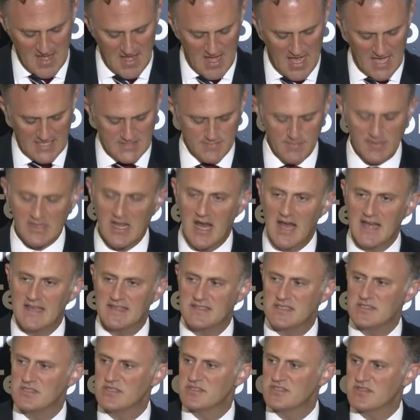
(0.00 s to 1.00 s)
Hezbollah
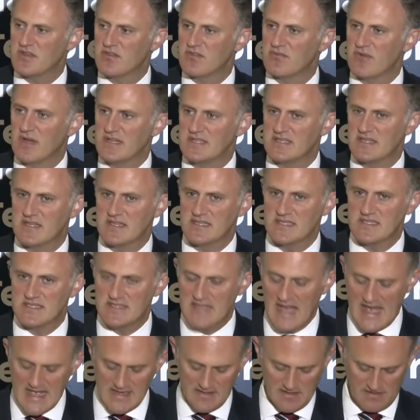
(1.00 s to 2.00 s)
isn't just a threat to the
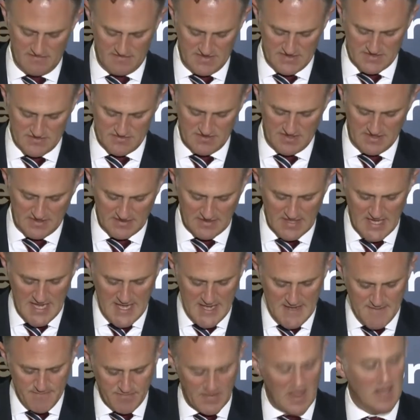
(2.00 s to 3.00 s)
state of Israel,
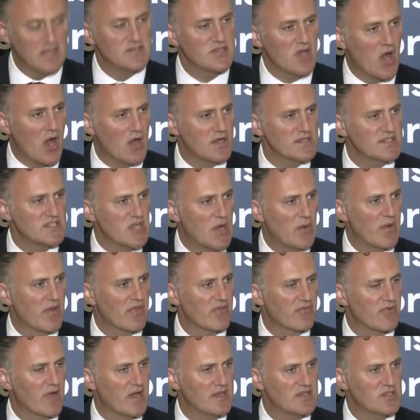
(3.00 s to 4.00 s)
it's also a
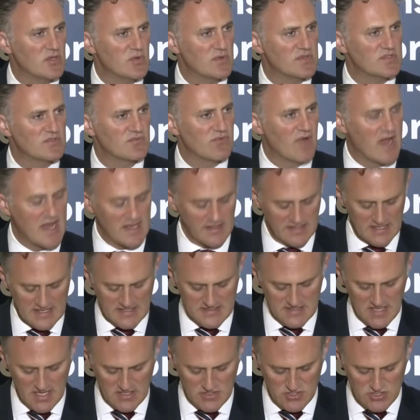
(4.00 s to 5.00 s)
threat to
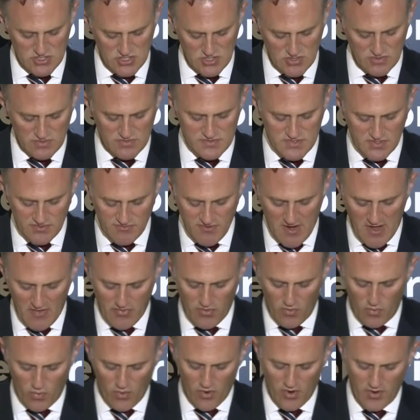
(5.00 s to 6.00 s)
Israelis and Jews around
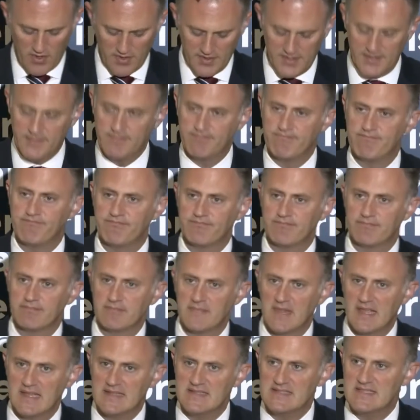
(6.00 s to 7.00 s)
the world.
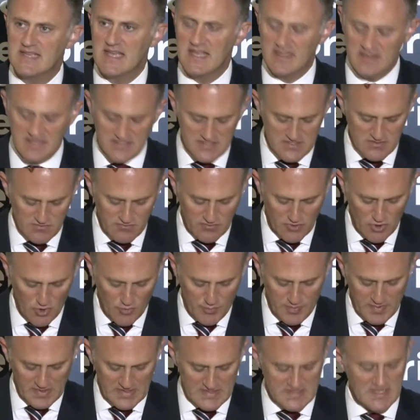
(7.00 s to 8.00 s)
Indeed, this
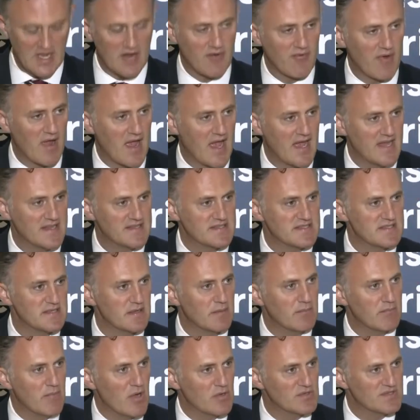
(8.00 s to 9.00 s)
group is
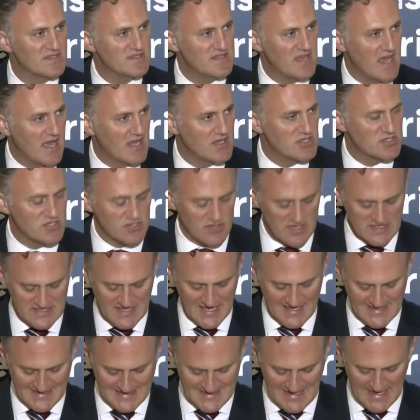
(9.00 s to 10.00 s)
Iran's most dangerous
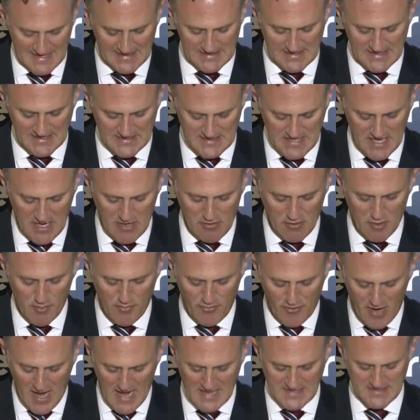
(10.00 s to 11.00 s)
and deadly terror
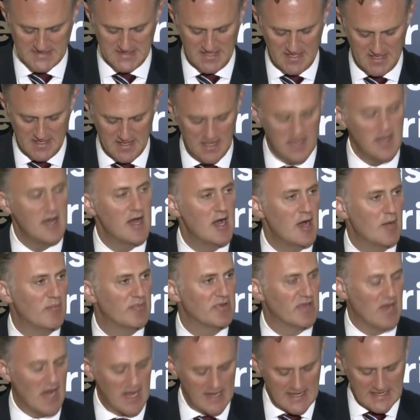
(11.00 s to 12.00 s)
proxy,
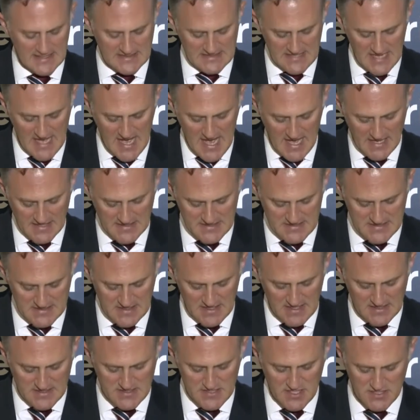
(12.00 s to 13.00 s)
plotting
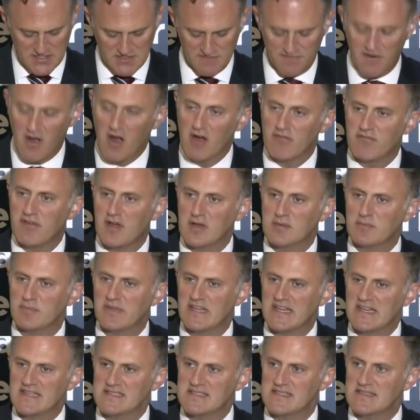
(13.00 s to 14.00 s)
attacks in such far-flung
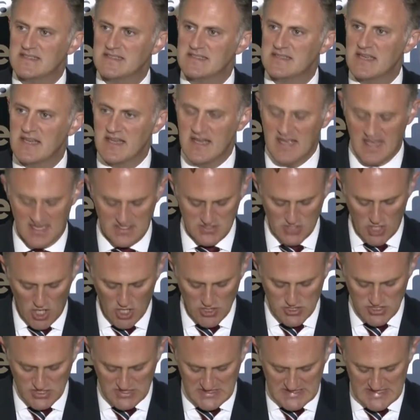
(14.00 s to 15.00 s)
places as
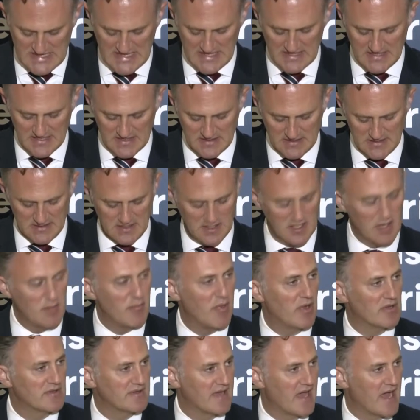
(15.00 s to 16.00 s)
Argentina,
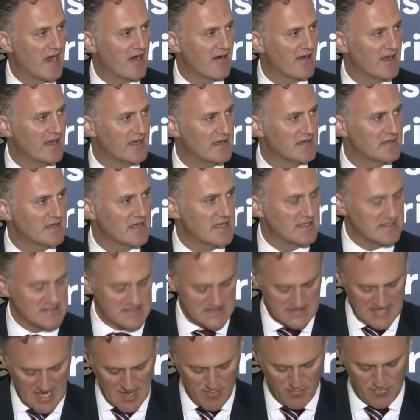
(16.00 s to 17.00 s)
Bulgaria, and
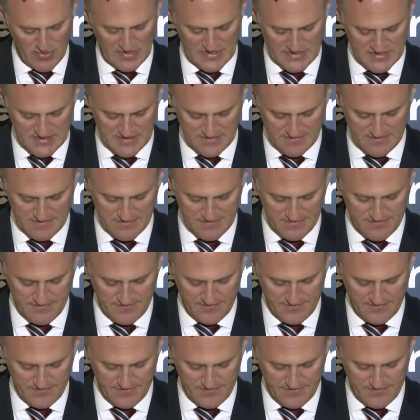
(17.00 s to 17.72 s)
Cyprus.